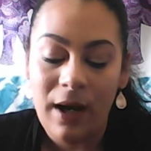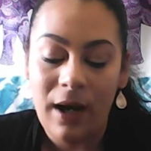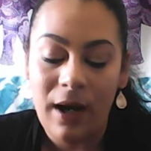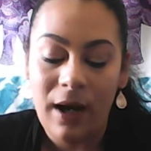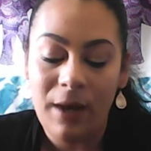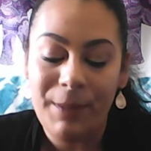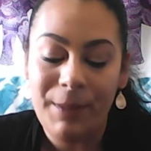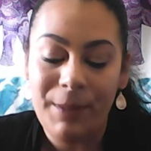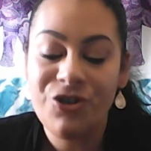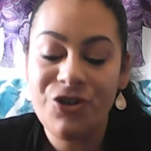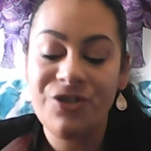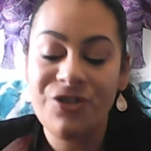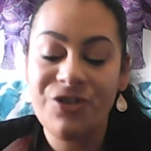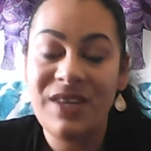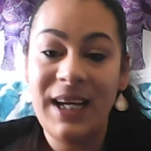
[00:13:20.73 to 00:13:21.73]
because you're
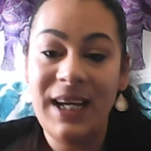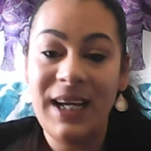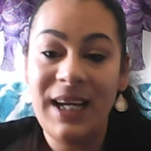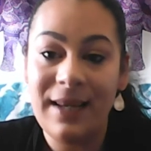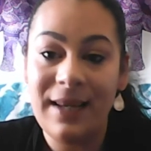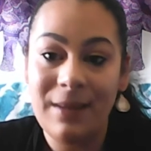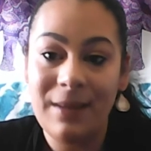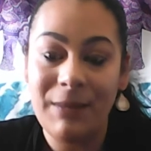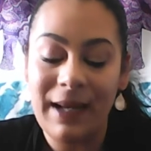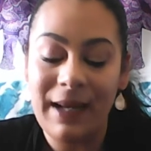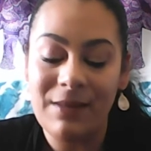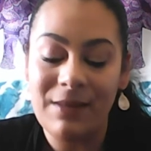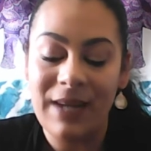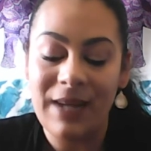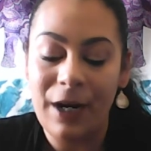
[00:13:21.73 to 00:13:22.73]
seeking something
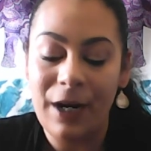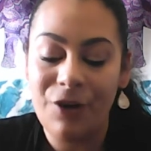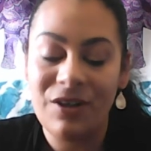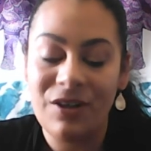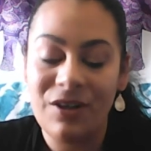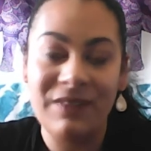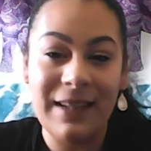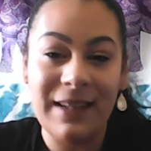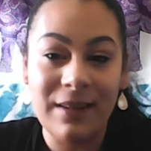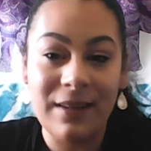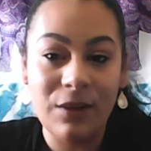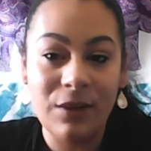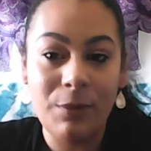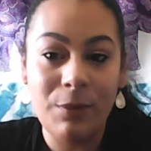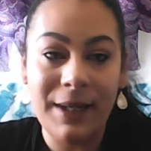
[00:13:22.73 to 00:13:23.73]
outside of yourself that's a
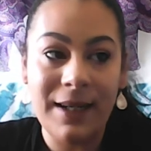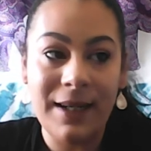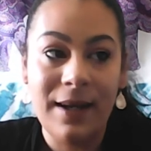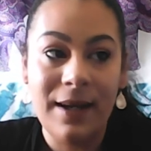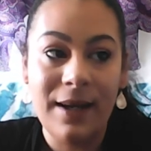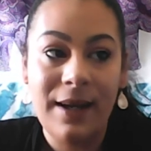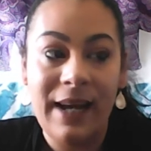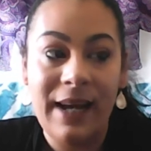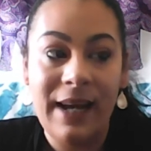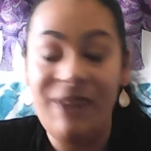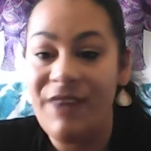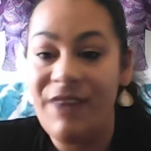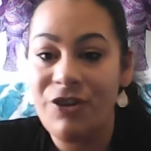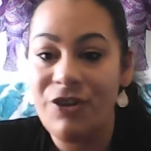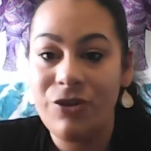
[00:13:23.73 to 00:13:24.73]
little bit
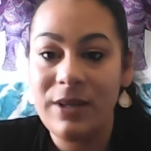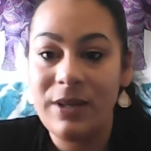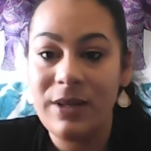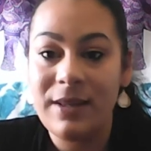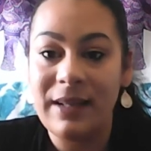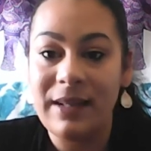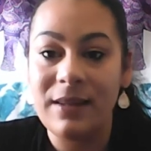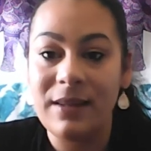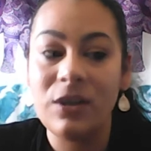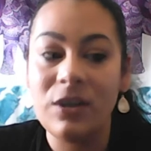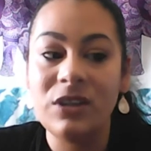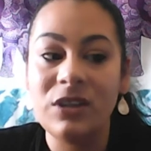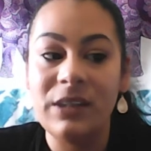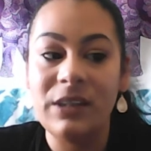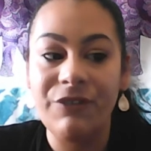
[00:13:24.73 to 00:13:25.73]
adventurous, that's a little
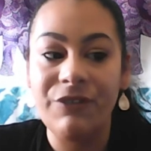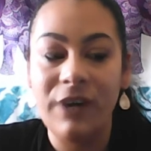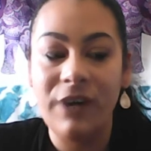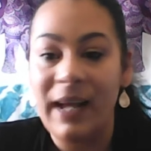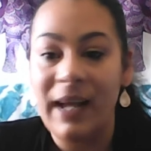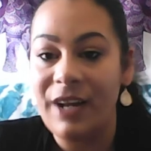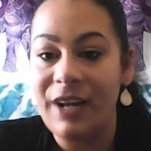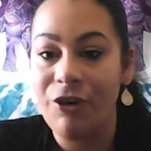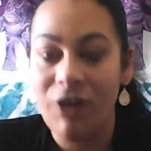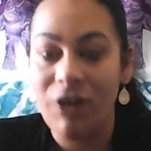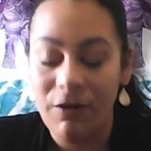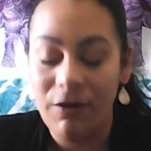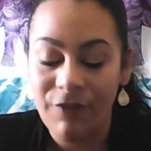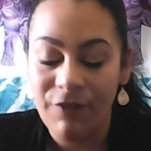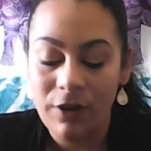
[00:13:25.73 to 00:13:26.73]
different out of your
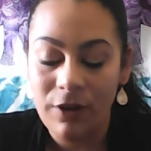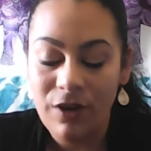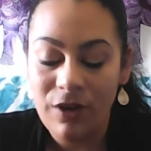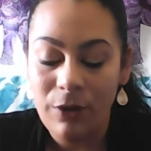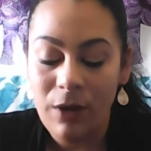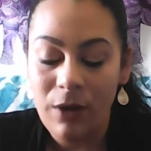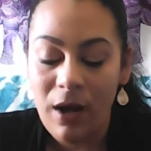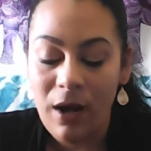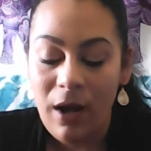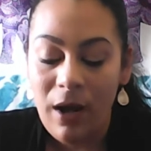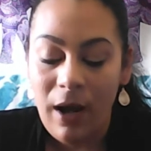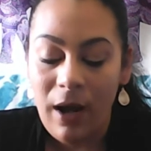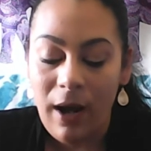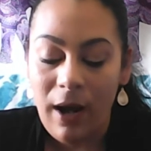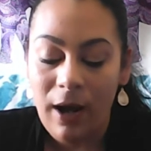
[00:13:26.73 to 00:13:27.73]
comfort zone.
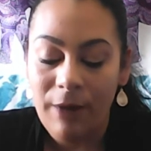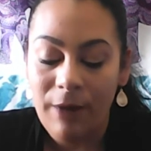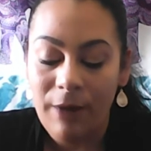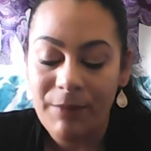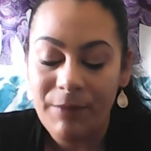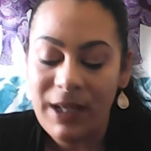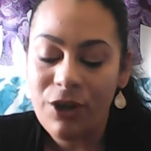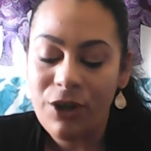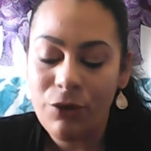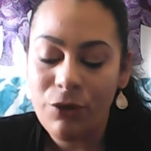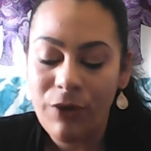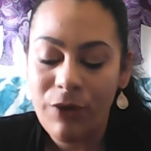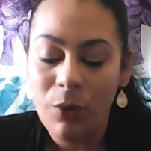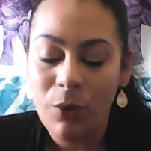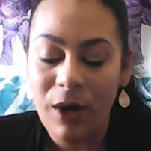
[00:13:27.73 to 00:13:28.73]
It could
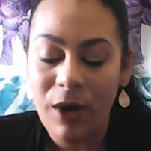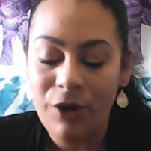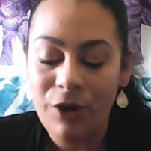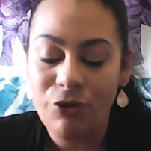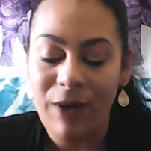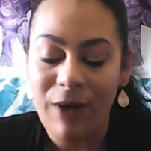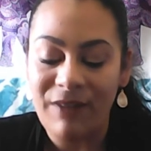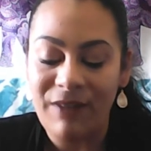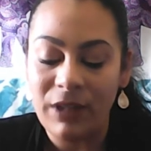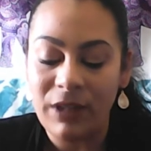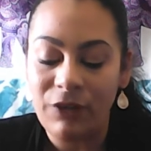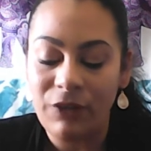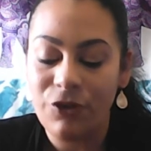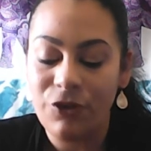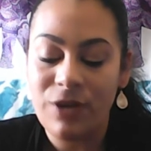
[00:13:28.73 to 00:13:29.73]
require traveling
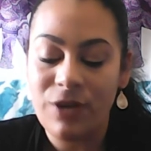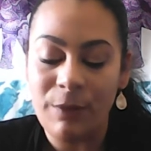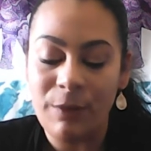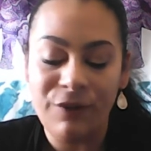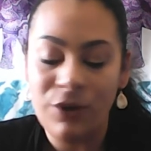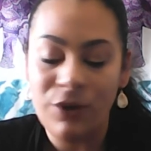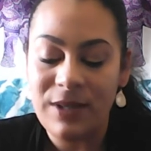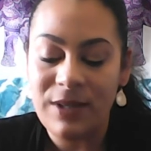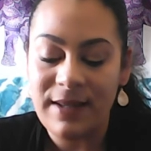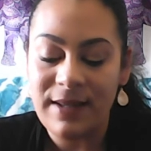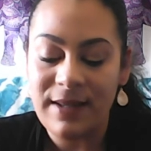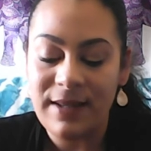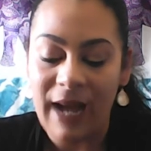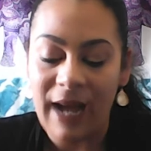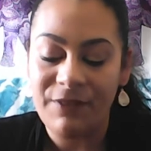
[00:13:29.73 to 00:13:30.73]
for some of you, doesn't
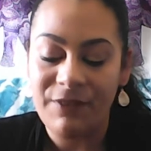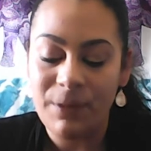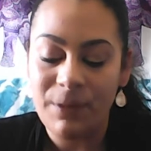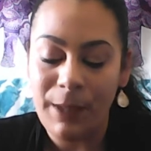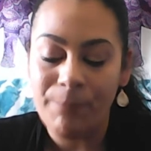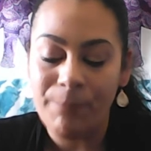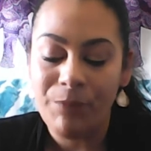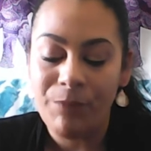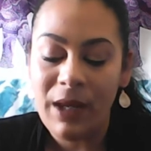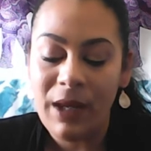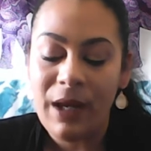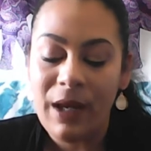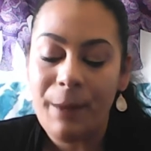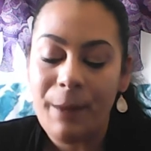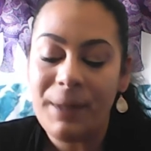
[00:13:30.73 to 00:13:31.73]
have to be,
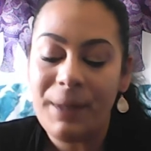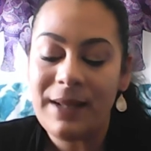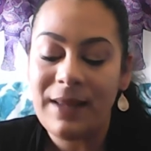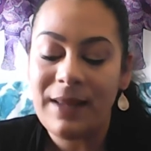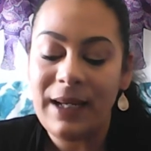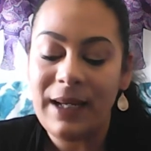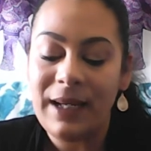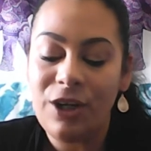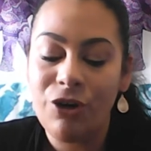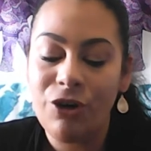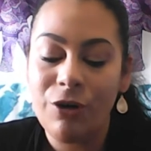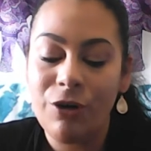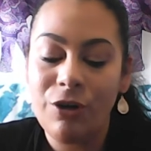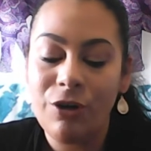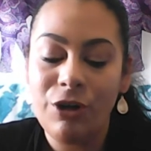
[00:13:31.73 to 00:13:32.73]
but it's like
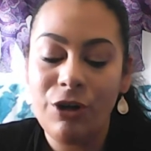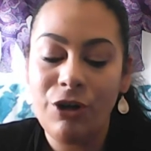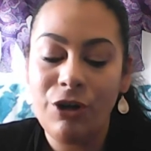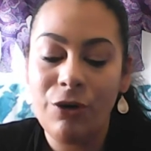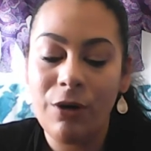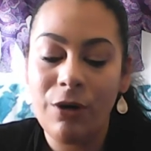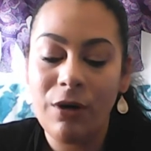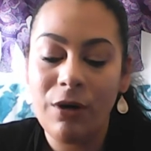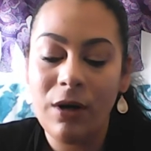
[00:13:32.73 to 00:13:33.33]
you're